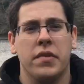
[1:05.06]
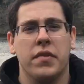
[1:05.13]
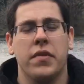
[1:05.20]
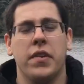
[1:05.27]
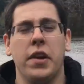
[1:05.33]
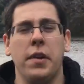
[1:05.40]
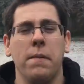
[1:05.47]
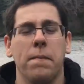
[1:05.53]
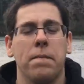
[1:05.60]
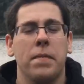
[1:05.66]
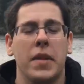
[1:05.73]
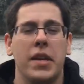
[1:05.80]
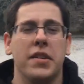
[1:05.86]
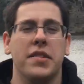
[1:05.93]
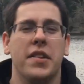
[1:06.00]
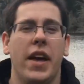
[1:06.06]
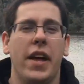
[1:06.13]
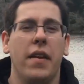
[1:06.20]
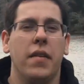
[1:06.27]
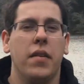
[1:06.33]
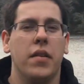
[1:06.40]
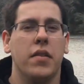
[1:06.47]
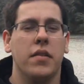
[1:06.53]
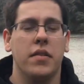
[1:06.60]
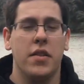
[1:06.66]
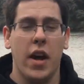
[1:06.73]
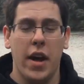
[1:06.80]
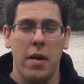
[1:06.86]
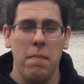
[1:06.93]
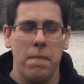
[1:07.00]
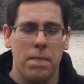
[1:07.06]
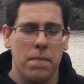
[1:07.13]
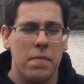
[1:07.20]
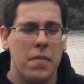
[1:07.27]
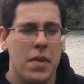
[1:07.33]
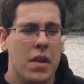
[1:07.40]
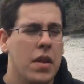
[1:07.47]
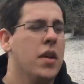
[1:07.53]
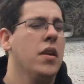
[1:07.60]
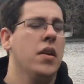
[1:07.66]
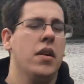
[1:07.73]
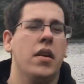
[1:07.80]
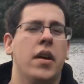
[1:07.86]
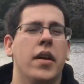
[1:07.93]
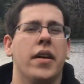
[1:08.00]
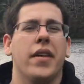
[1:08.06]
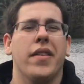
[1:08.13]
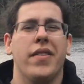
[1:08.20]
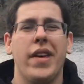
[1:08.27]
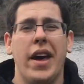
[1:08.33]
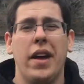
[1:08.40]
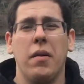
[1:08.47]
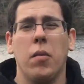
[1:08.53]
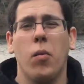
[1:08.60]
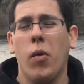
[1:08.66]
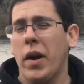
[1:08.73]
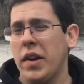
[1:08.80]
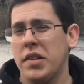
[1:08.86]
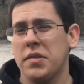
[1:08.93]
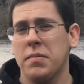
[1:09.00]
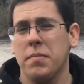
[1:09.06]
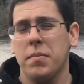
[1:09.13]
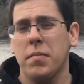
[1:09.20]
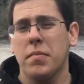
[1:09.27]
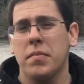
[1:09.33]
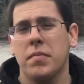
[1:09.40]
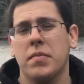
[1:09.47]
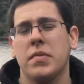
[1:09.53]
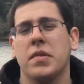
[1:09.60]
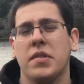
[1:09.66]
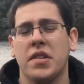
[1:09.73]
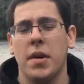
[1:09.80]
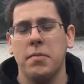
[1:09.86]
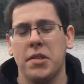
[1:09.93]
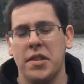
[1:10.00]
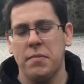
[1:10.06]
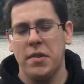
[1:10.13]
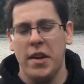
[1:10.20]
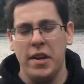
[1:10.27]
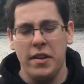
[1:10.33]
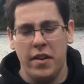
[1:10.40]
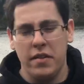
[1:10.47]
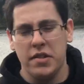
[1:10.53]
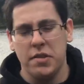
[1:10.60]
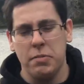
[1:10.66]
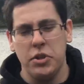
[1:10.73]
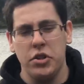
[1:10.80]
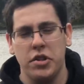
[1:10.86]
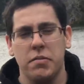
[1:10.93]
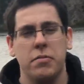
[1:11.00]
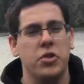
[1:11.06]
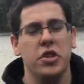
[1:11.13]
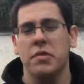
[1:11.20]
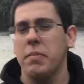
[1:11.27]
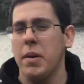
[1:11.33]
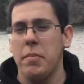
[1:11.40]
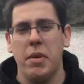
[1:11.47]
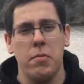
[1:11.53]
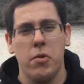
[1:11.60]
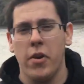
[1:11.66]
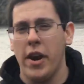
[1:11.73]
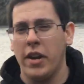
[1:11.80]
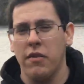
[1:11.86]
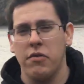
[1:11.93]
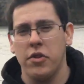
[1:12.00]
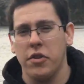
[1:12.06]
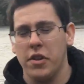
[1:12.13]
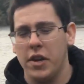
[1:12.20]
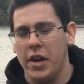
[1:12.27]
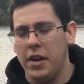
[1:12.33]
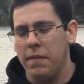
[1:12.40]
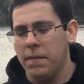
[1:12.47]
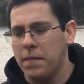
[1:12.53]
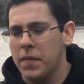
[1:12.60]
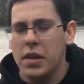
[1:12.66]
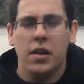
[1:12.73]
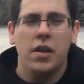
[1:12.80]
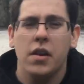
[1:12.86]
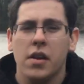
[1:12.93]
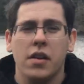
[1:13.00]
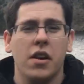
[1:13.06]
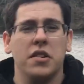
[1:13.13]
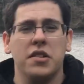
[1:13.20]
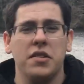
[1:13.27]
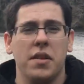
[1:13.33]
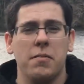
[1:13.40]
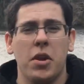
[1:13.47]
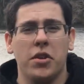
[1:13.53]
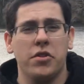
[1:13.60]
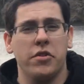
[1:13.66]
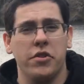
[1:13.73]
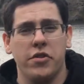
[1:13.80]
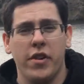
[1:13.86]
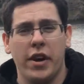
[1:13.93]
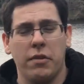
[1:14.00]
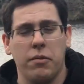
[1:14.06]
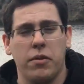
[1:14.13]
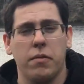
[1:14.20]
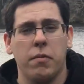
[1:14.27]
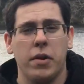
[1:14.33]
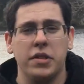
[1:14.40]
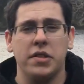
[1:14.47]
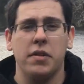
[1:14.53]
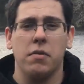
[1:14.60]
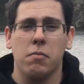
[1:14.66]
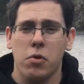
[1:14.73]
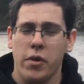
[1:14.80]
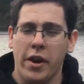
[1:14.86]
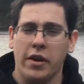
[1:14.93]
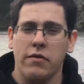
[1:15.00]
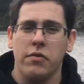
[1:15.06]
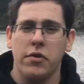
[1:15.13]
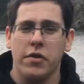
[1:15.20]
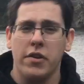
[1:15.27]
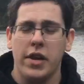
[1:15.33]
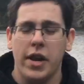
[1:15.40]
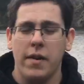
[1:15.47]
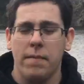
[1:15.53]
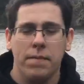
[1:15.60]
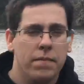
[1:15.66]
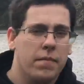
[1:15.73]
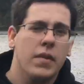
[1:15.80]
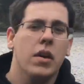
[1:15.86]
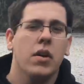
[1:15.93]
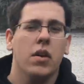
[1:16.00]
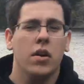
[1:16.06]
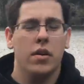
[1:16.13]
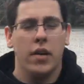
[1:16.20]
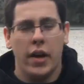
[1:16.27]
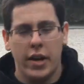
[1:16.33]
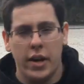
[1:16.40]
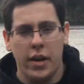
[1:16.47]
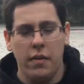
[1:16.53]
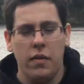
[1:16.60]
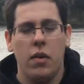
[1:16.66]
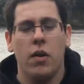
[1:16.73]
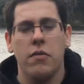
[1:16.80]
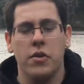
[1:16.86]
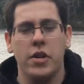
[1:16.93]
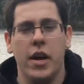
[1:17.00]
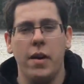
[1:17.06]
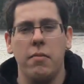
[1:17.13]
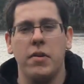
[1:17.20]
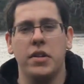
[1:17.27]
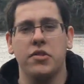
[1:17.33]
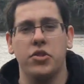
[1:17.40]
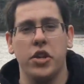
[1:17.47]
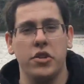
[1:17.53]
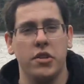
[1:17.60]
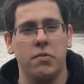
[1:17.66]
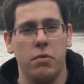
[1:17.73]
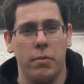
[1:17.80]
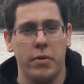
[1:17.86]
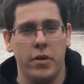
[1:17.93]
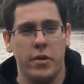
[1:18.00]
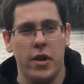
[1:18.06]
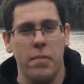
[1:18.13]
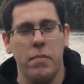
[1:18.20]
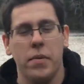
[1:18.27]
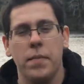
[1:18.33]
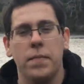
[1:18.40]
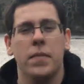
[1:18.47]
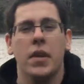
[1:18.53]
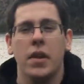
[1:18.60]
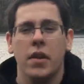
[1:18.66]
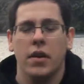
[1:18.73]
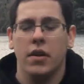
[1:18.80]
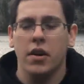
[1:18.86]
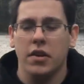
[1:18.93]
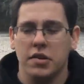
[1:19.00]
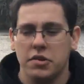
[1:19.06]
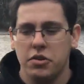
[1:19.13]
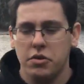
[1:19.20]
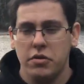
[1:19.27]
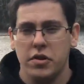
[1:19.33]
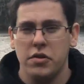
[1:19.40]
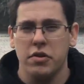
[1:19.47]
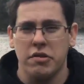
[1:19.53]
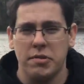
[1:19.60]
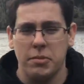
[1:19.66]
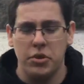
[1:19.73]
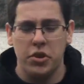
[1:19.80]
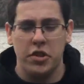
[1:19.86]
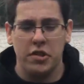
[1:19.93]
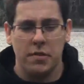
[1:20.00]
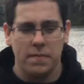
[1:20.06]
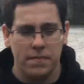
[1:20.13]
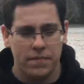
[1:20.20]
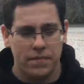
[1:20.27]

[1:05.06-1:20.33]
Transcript: thing is that time, that one subset of the species just may be more active during the night, causing them not to interact with the ones that are more active during the day. Again, over time, these changes will build up, cause two new species.